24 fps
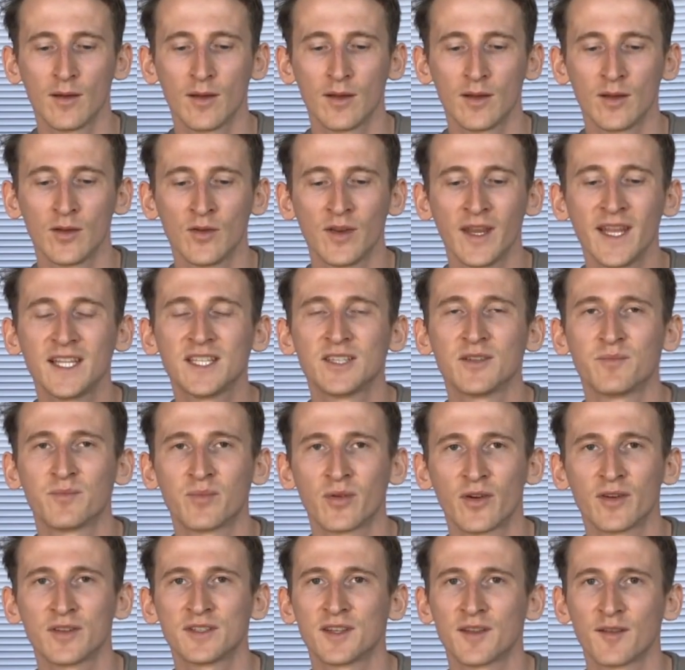You need to
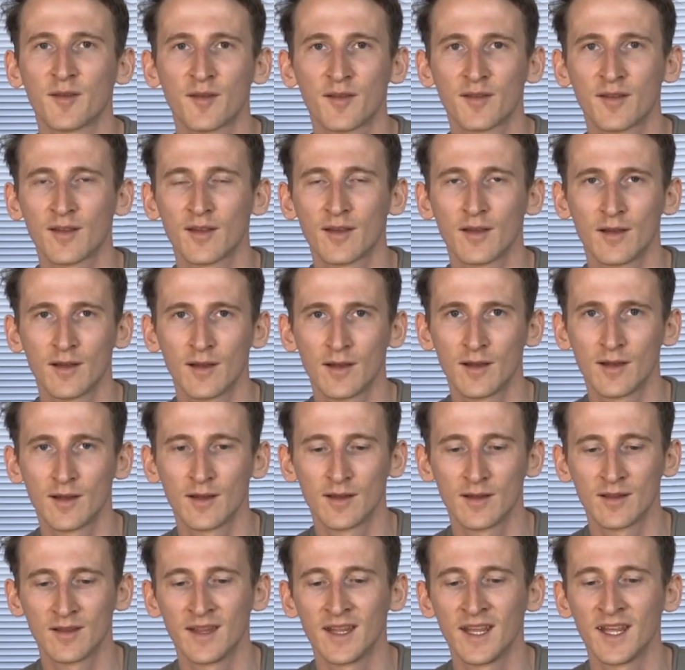purchase
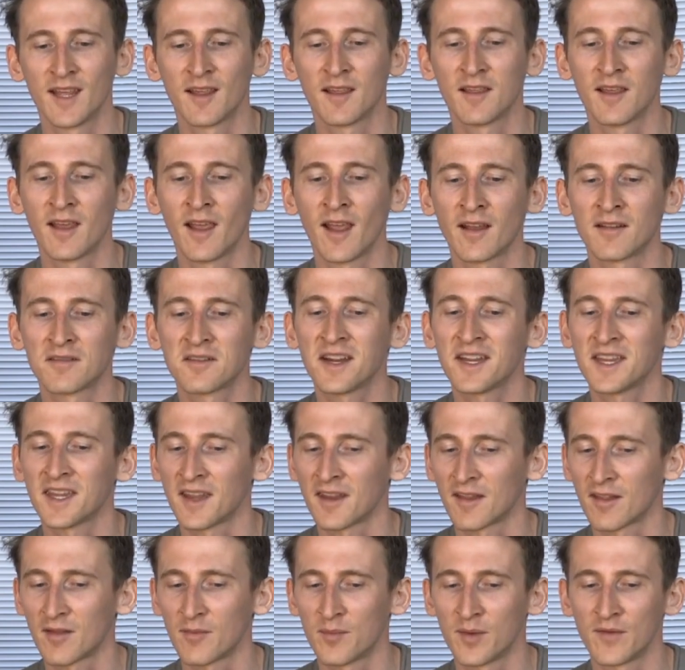the
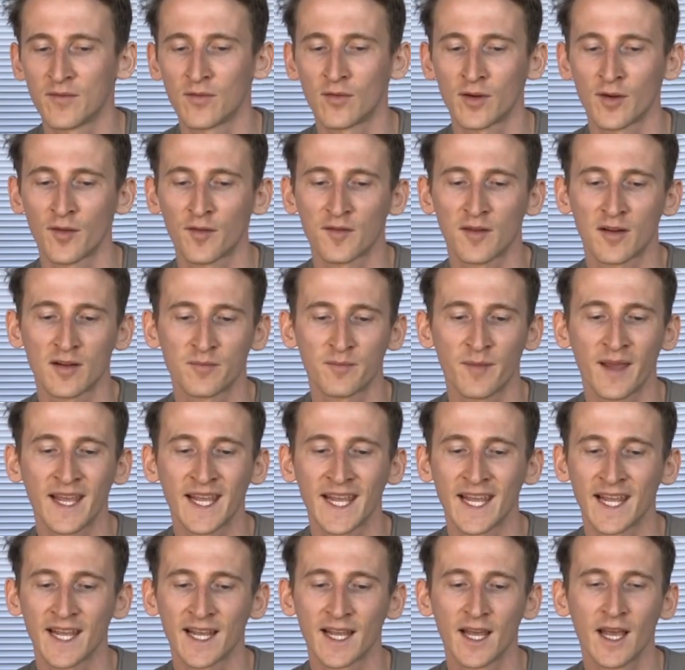ingredients before you start
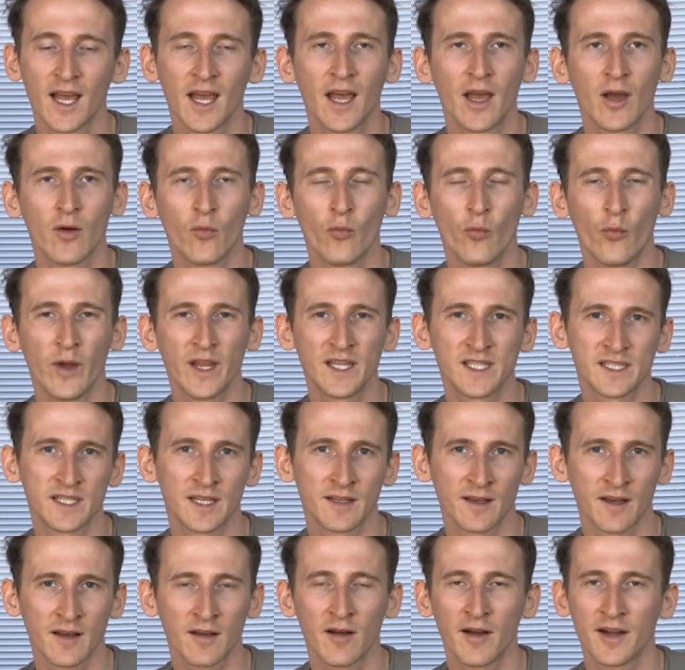baking, which
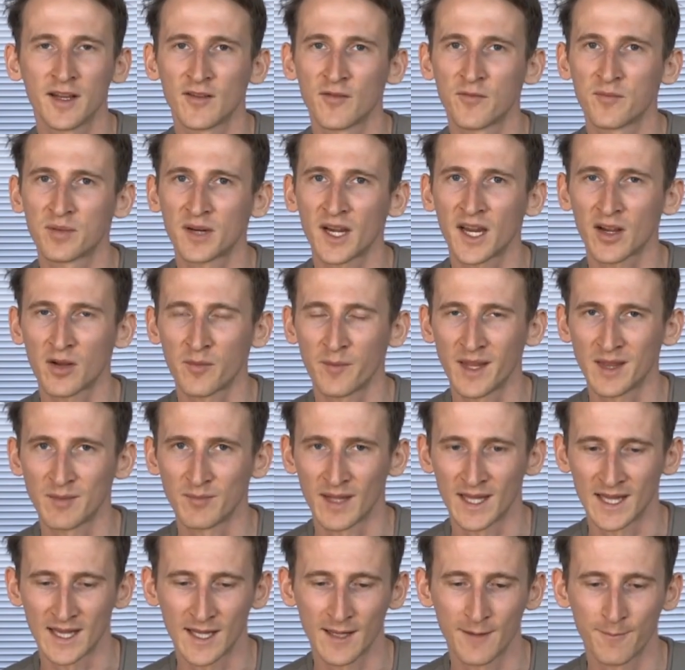is a kind of
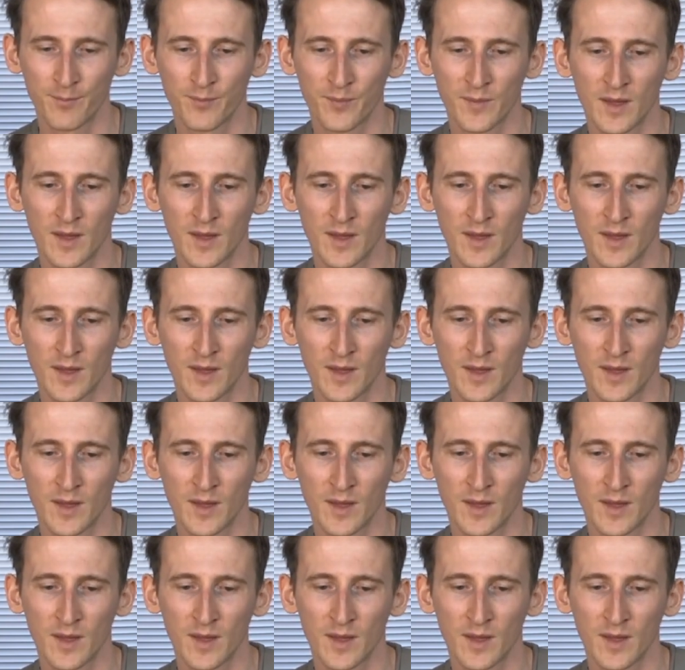pre-commitment.